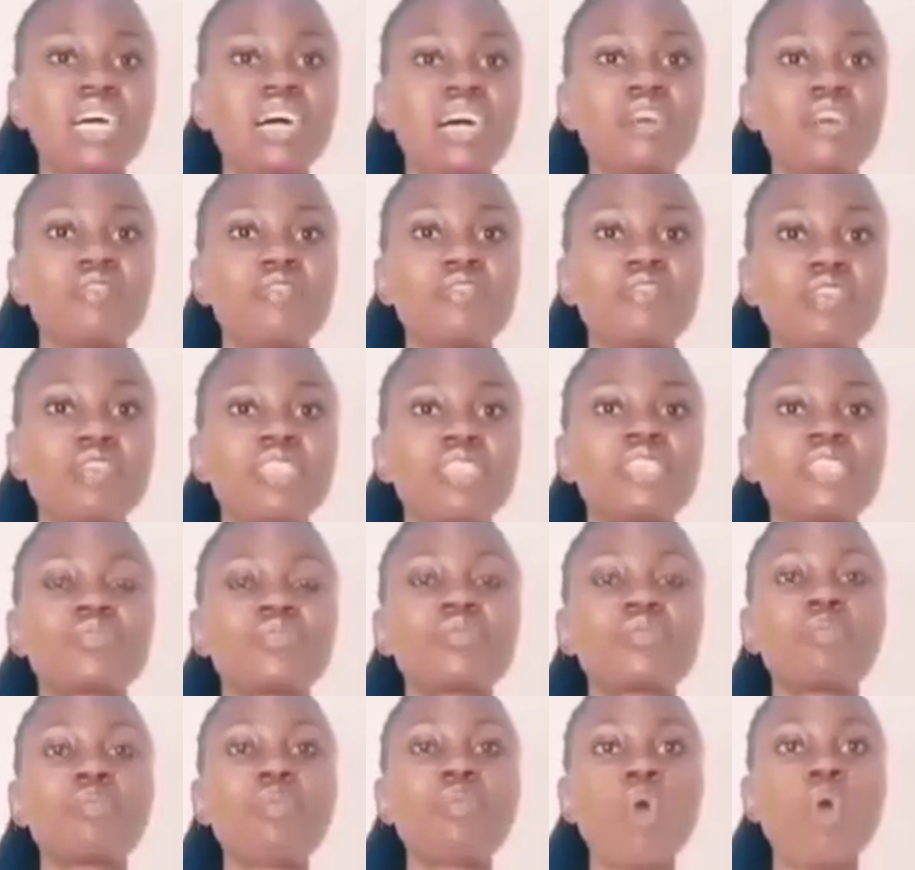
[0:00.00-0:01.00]
friends
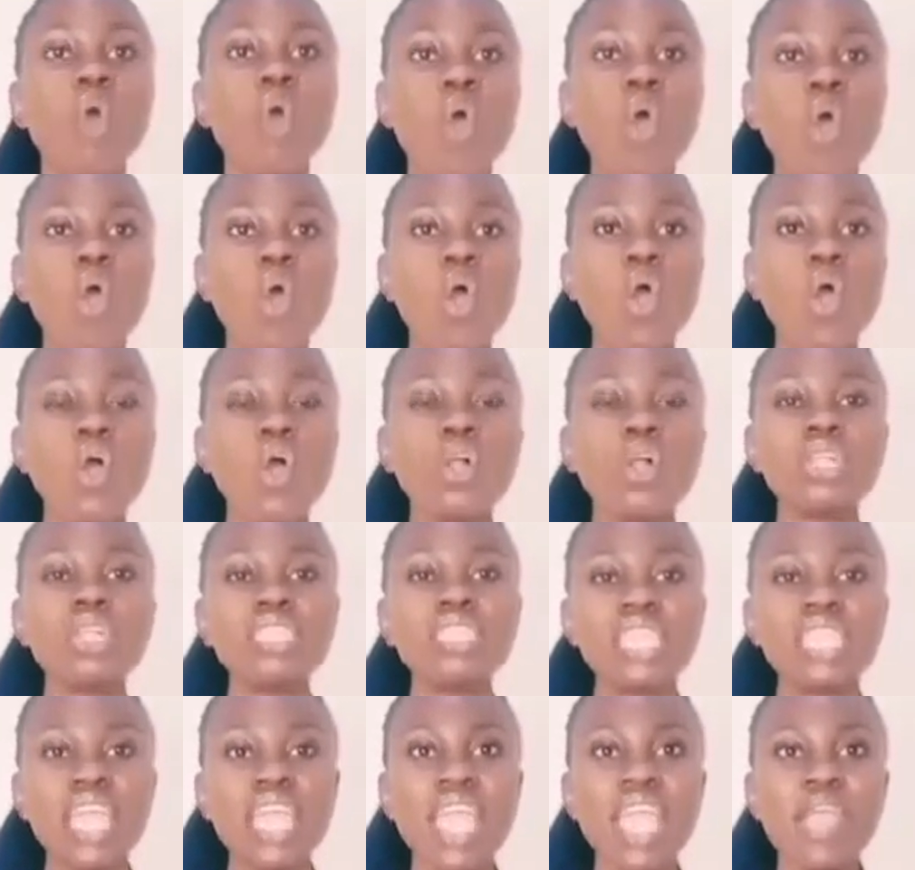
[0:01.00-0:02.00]
from all
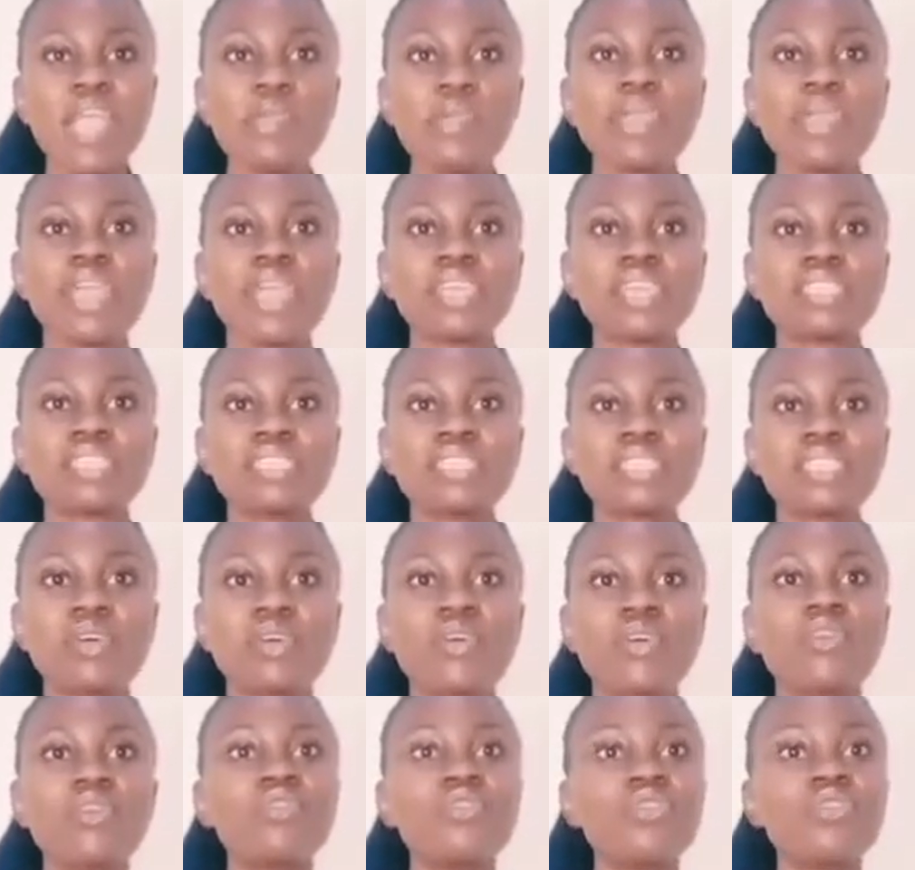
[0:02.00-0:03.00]
the areas
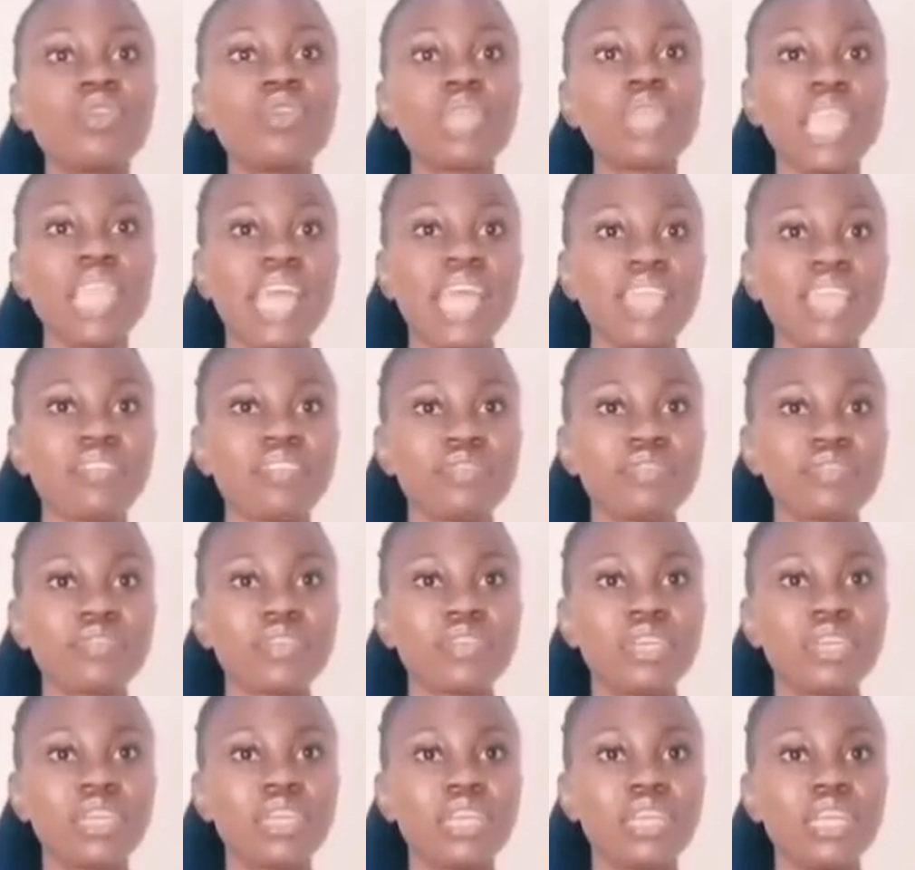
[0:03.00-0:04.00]
of your life,
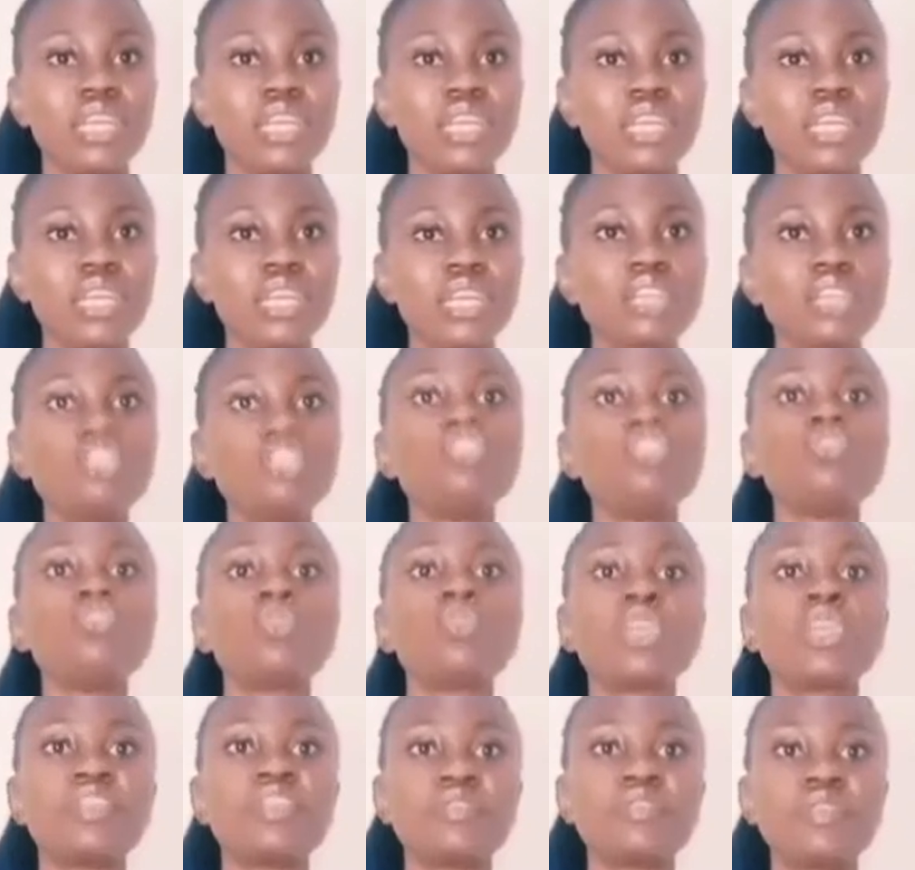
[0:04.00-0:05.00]
you
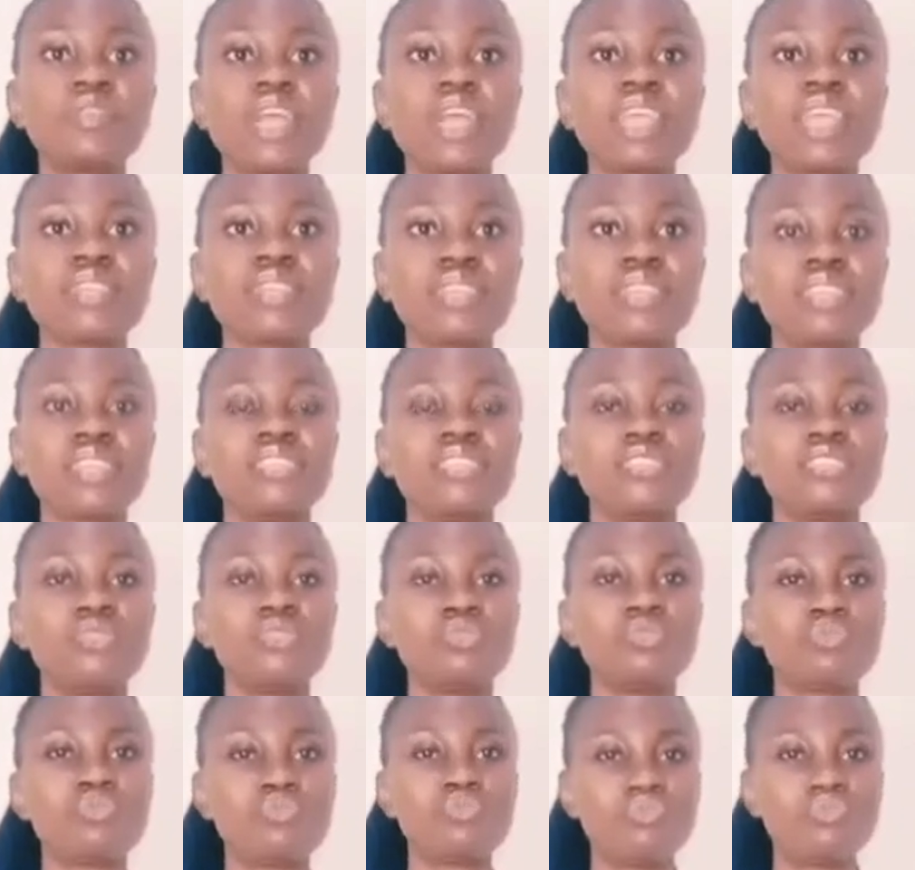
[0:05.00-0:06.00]
can find that
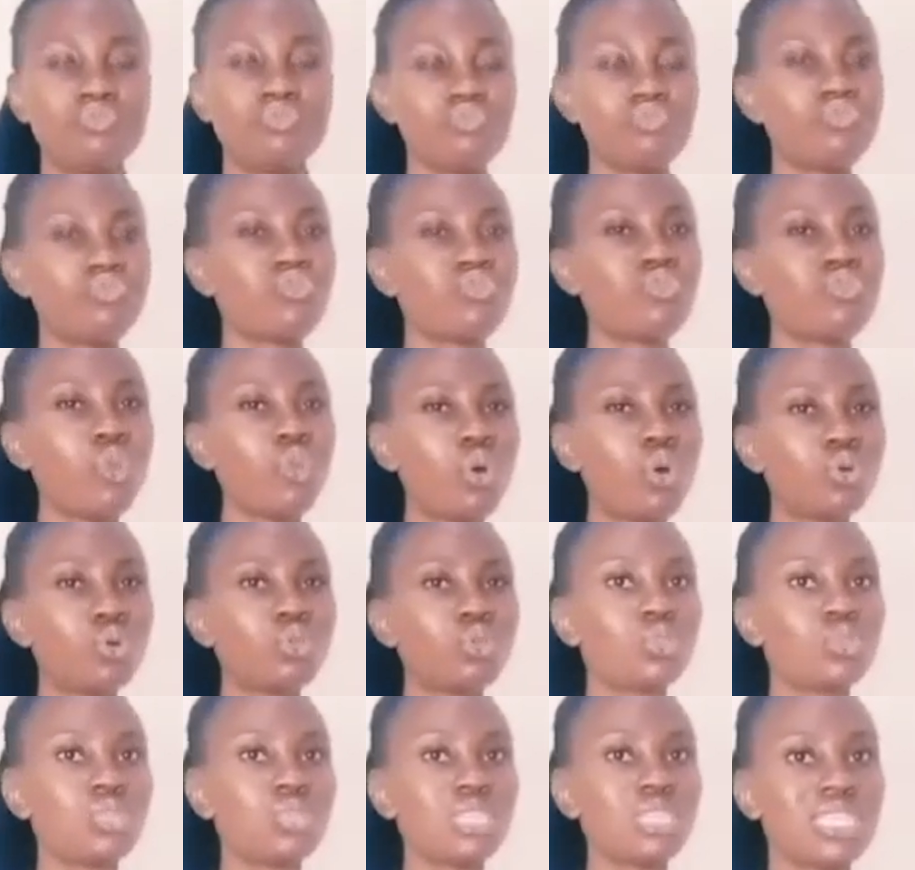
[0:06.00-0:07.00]
you
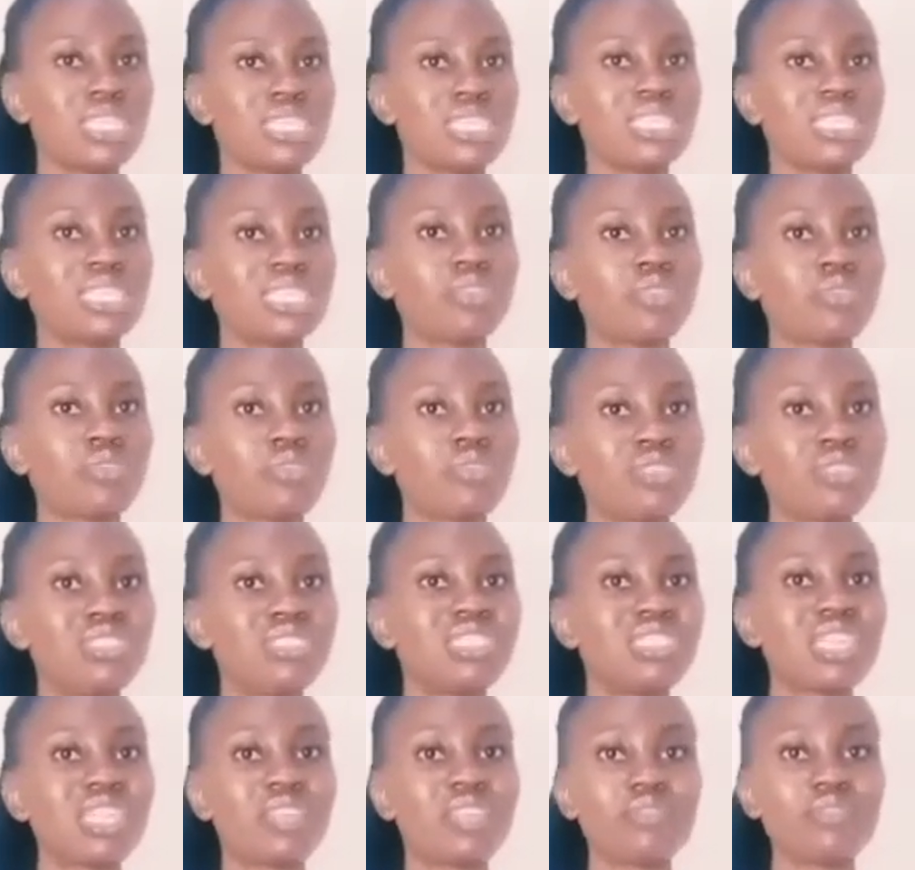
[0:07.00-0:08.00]
also need
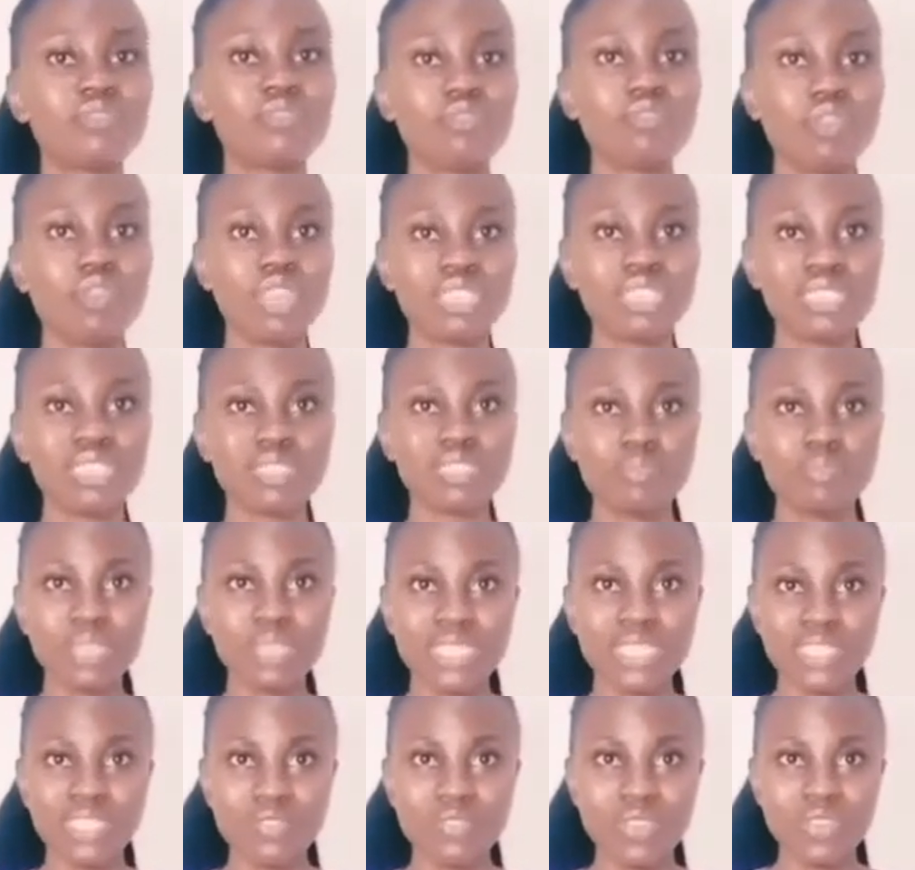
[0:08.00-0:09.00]
Christian friends
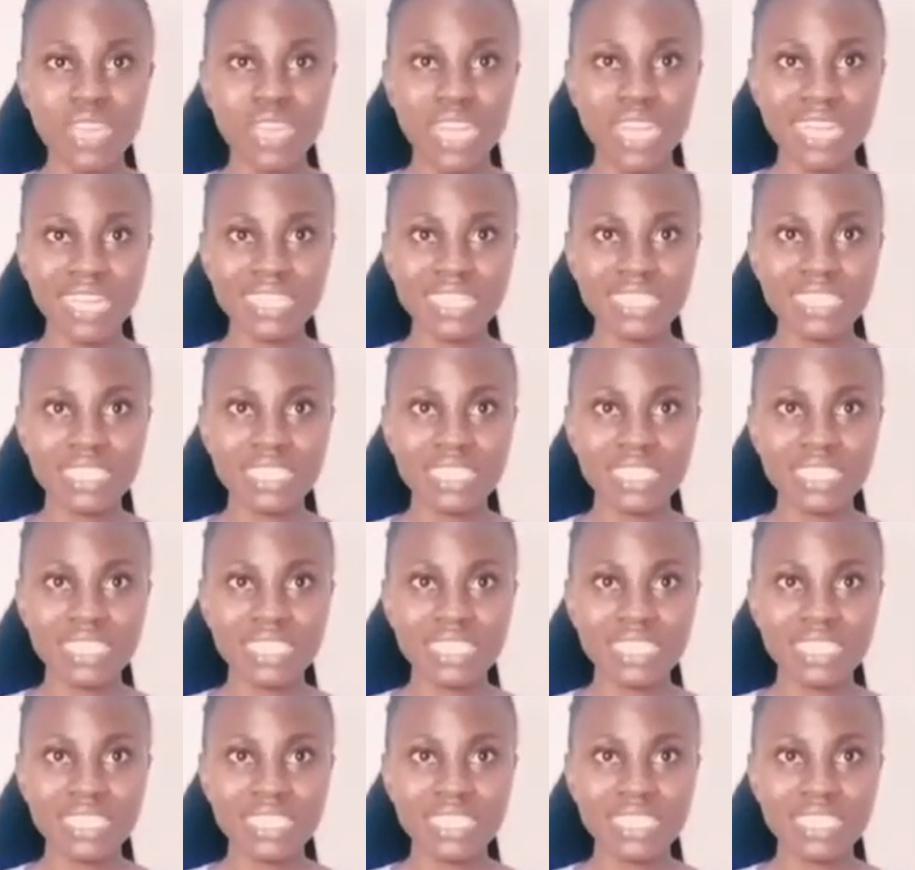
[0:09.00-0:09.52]
specifically.